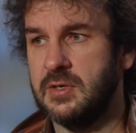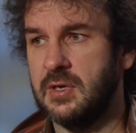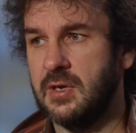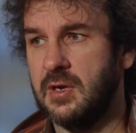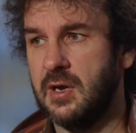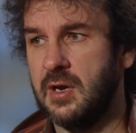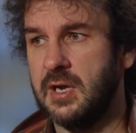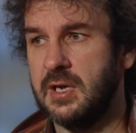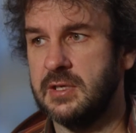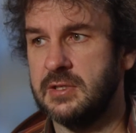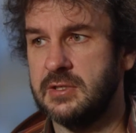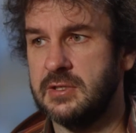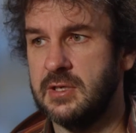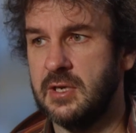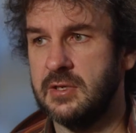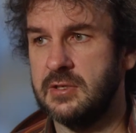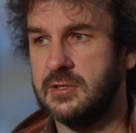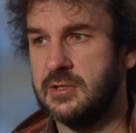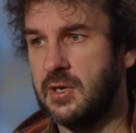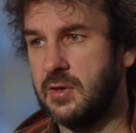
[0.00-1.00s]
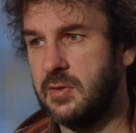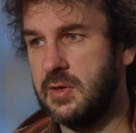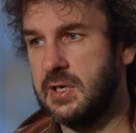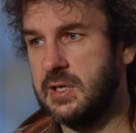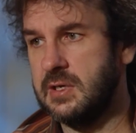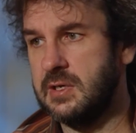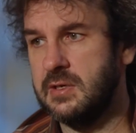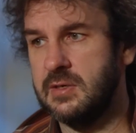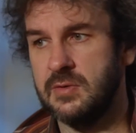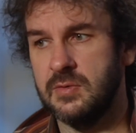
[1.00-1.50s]
to hire
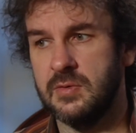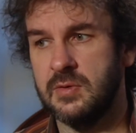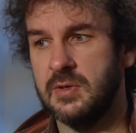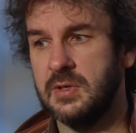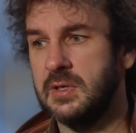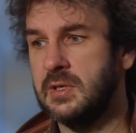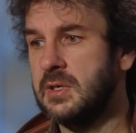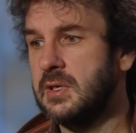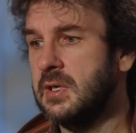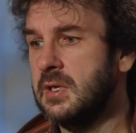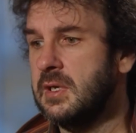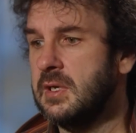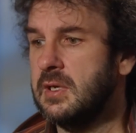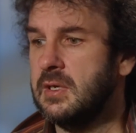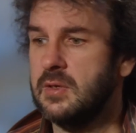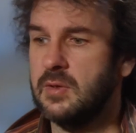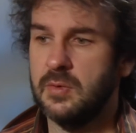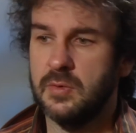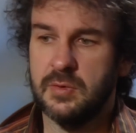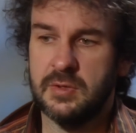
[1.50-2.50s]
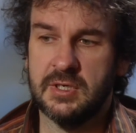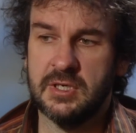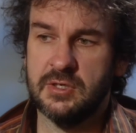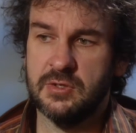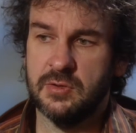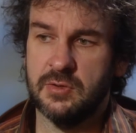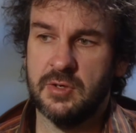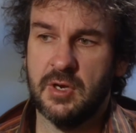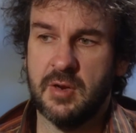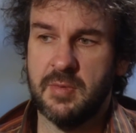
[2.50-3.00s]
Sony or
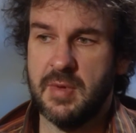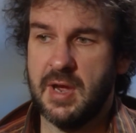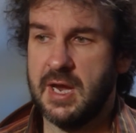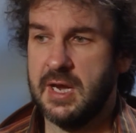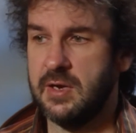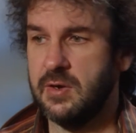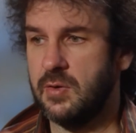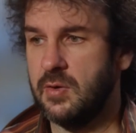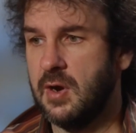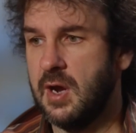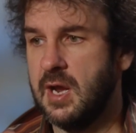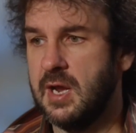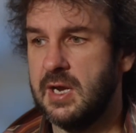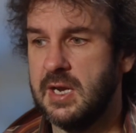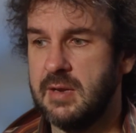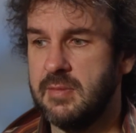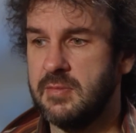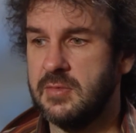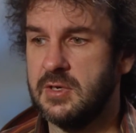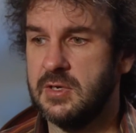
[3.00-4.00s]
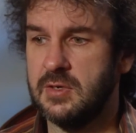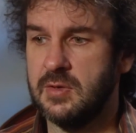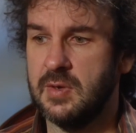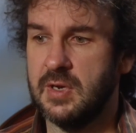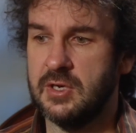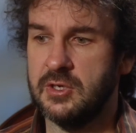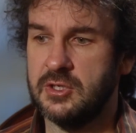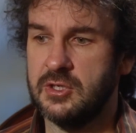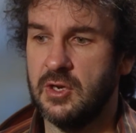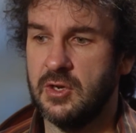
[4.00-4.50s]
Digital Domain or ILM to do
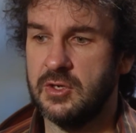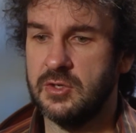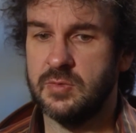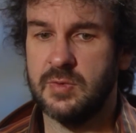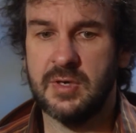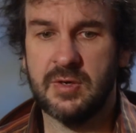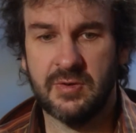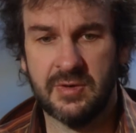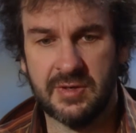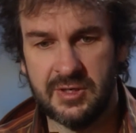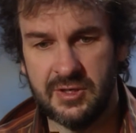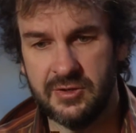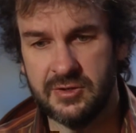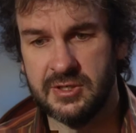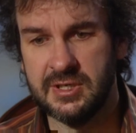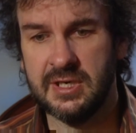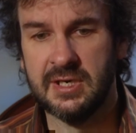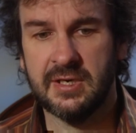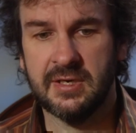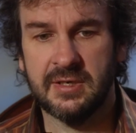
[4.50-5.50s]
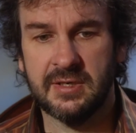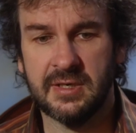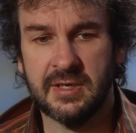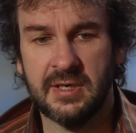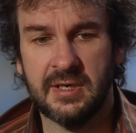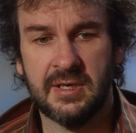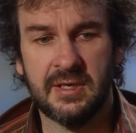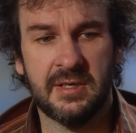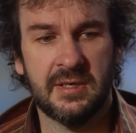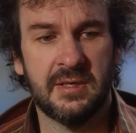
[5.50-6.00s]
our shots. We're in New Zealand,
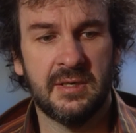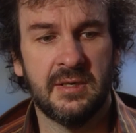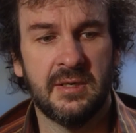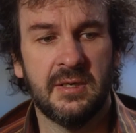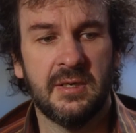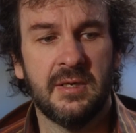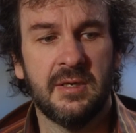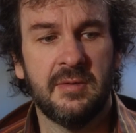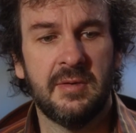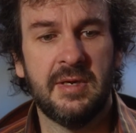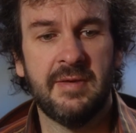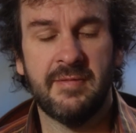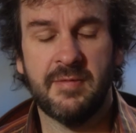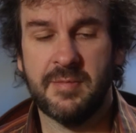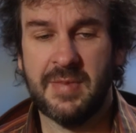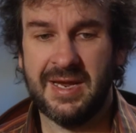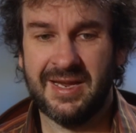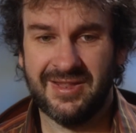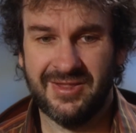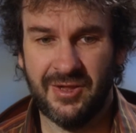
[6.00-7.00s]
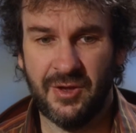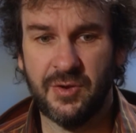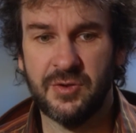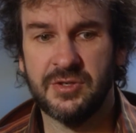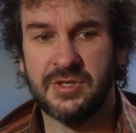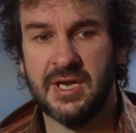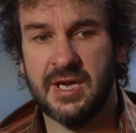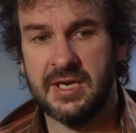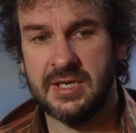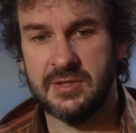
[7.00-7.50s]
and even back in
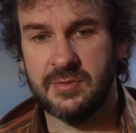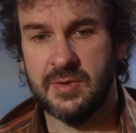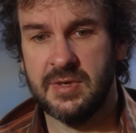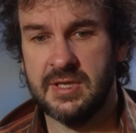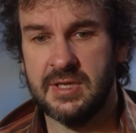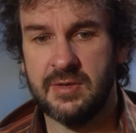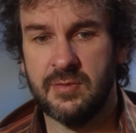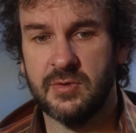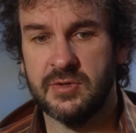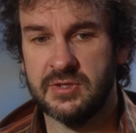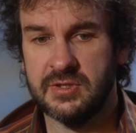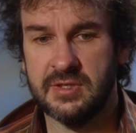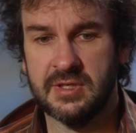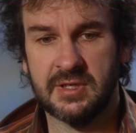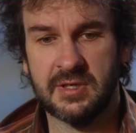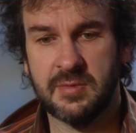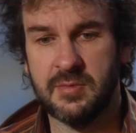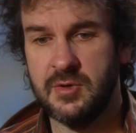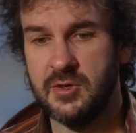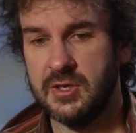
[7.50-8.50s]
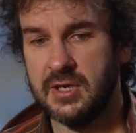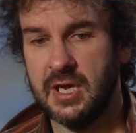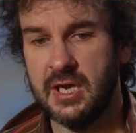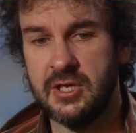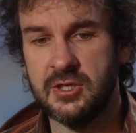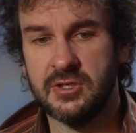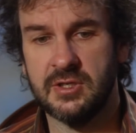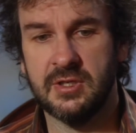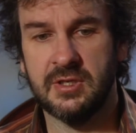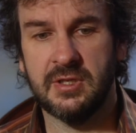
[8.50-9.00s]
those days where there wasn't the
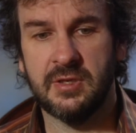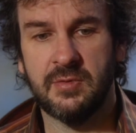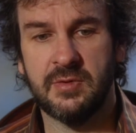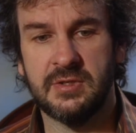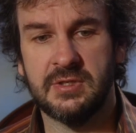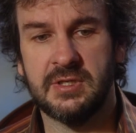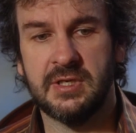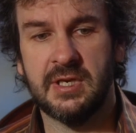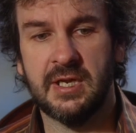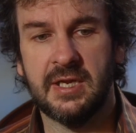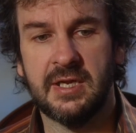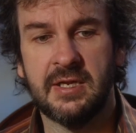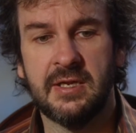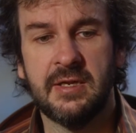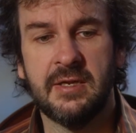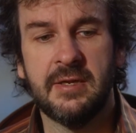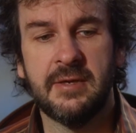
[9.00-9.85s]
communication that there is today,